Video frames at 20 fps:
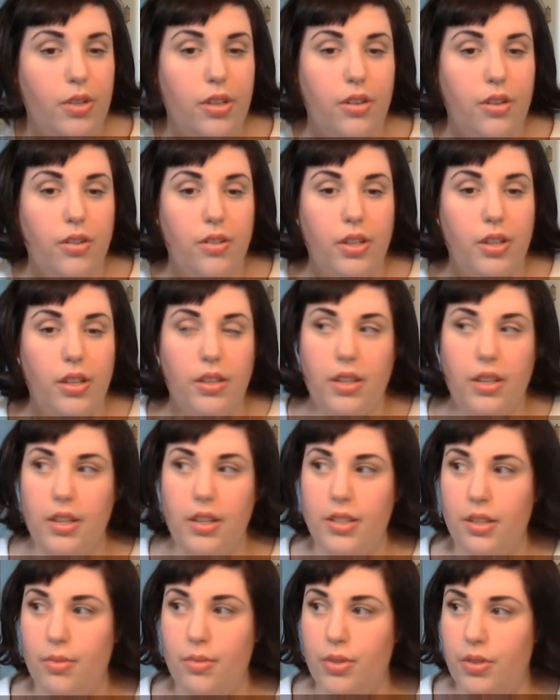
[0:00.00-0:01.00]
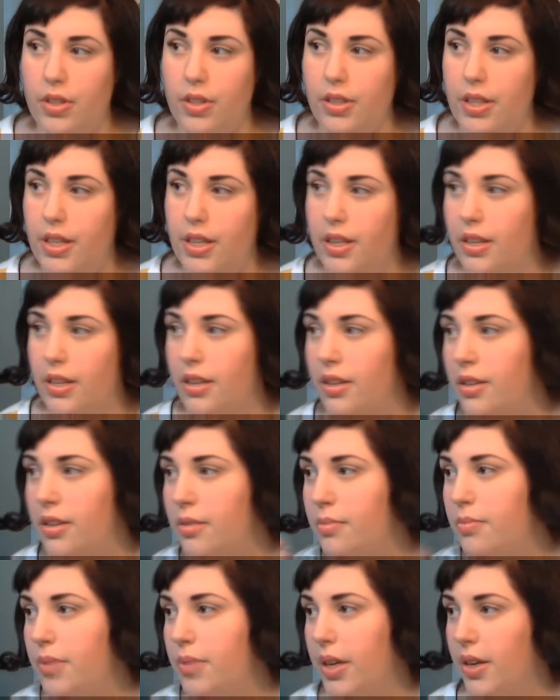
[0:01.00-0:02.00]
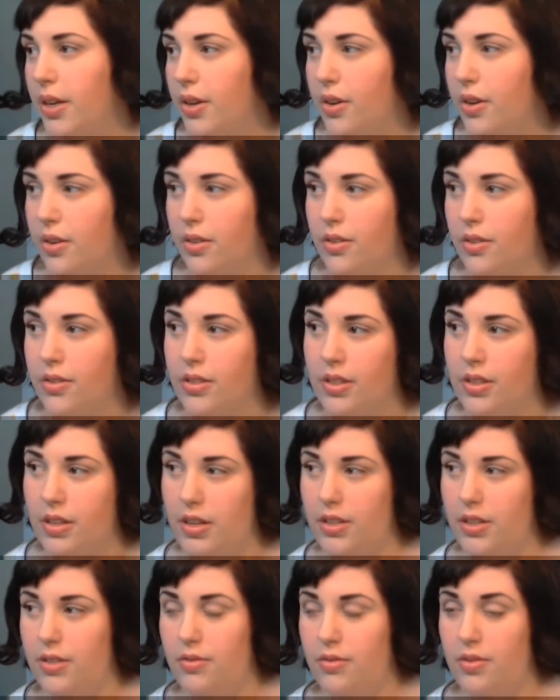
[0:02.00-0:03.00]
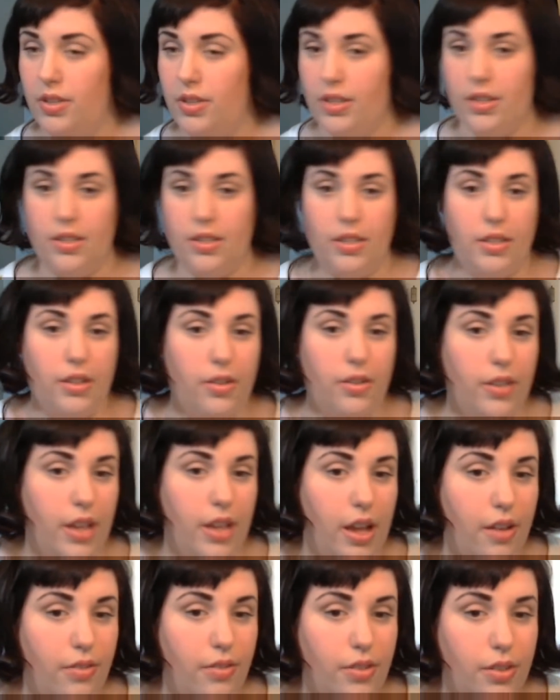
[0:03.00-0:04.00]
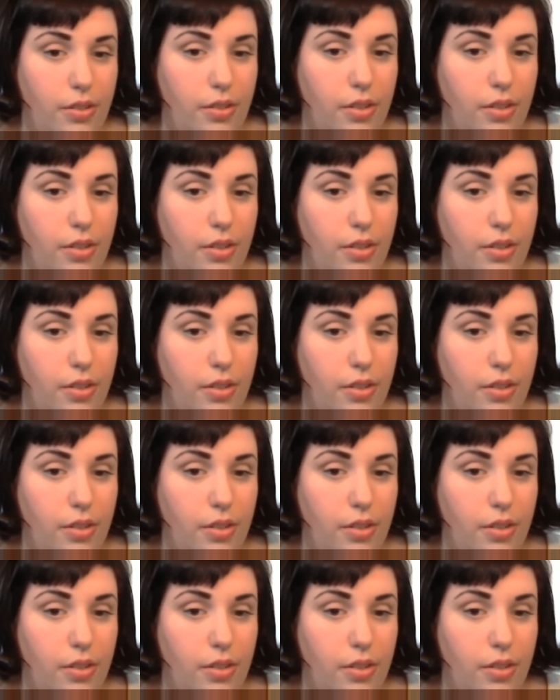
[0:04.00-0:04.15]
curl it unless I'm doing like pin curls, but I don't really necessarily have to.